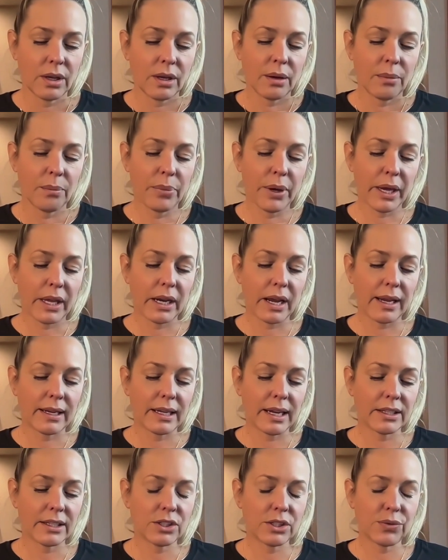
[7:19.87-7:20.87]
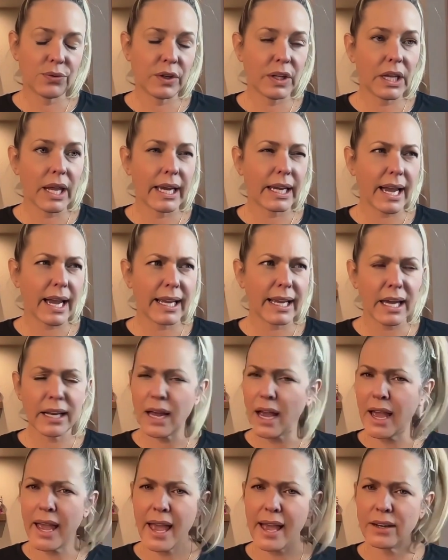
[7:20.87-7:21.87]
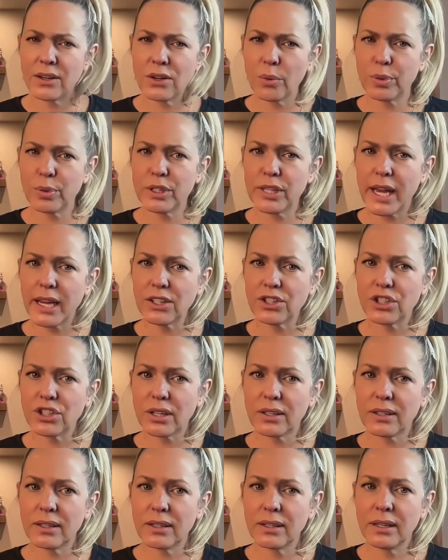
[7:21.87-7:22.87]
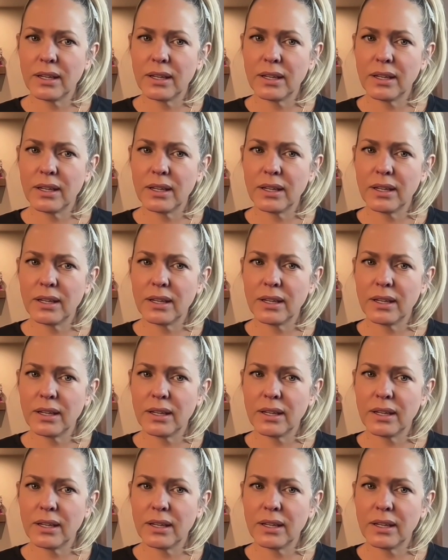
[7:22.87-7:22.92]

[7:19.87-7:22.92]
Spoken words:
But I just feel like I had no protection.